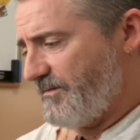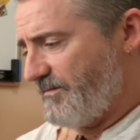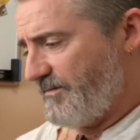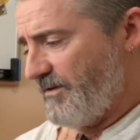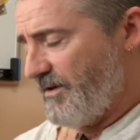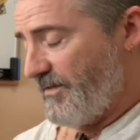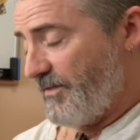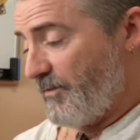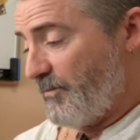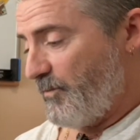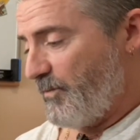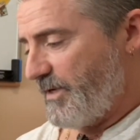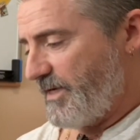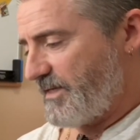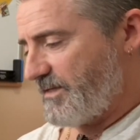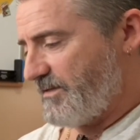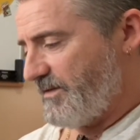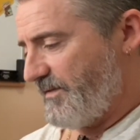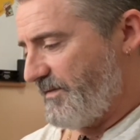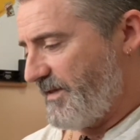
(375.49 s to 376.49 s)
like the
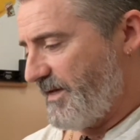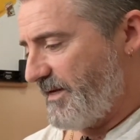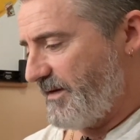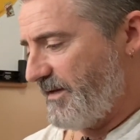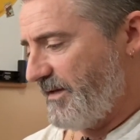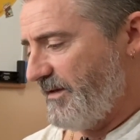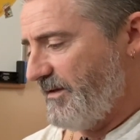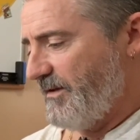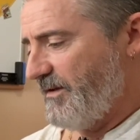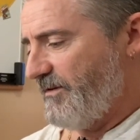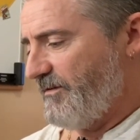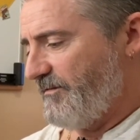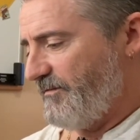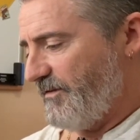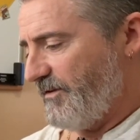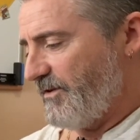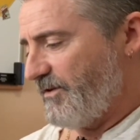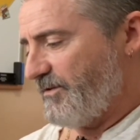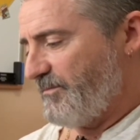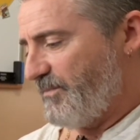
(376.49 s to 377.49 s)
weeks like that,
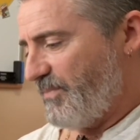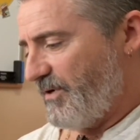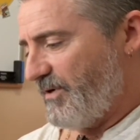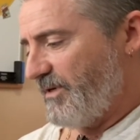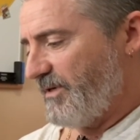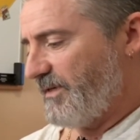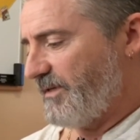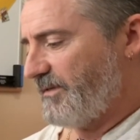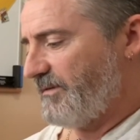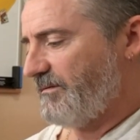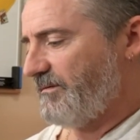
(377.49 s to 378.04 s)
followed by